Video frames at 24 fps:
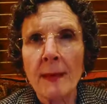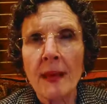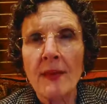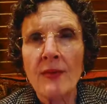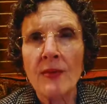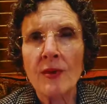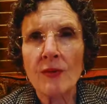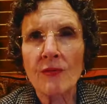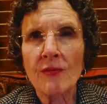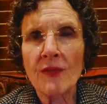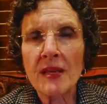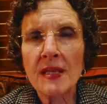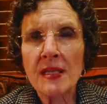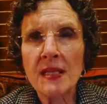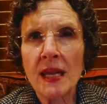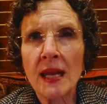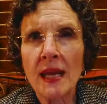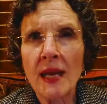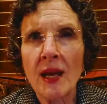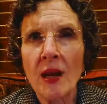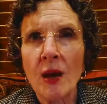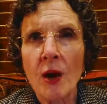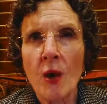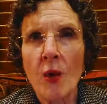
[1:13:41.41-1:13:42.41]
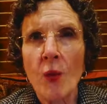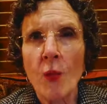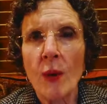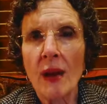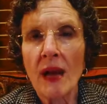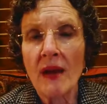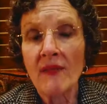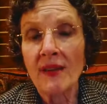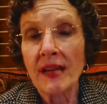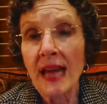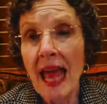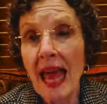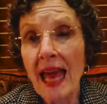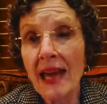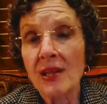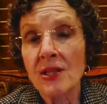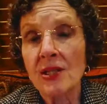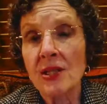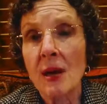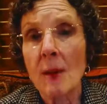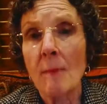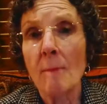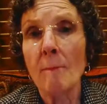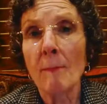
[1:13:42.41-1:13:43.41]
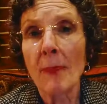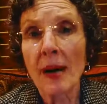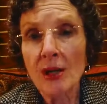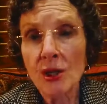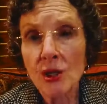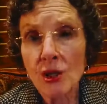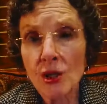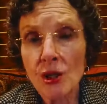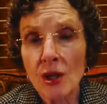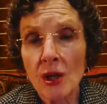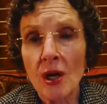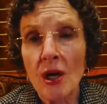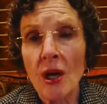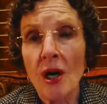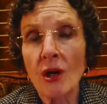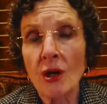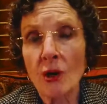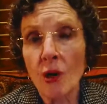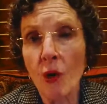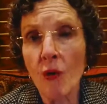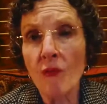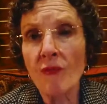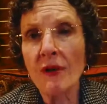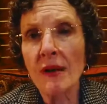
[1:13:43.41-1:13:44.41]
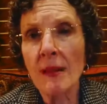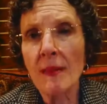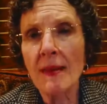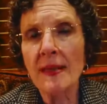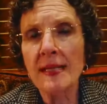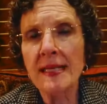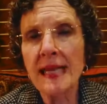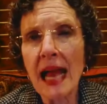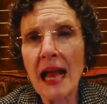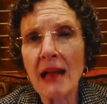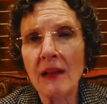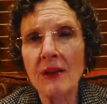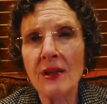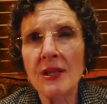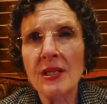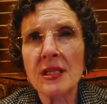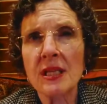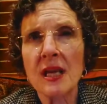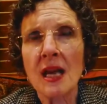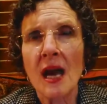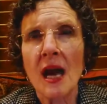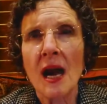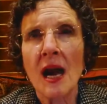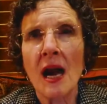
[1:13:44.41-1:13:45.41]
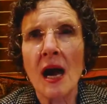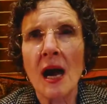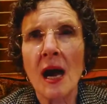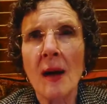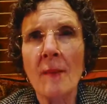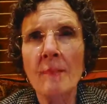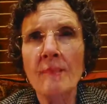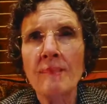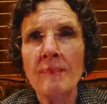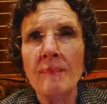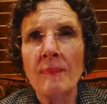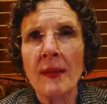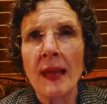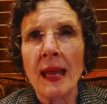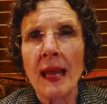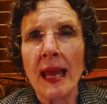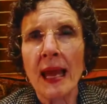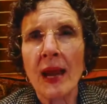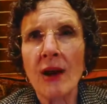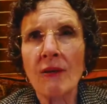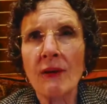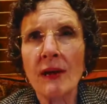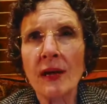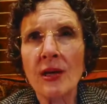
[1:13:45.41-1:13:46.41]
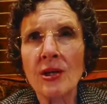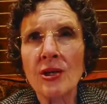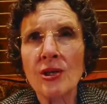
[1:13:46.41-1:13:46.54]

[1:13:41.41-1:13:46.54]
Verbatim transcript: they're visiting we haven't had as much COVID in the Dallas um, area.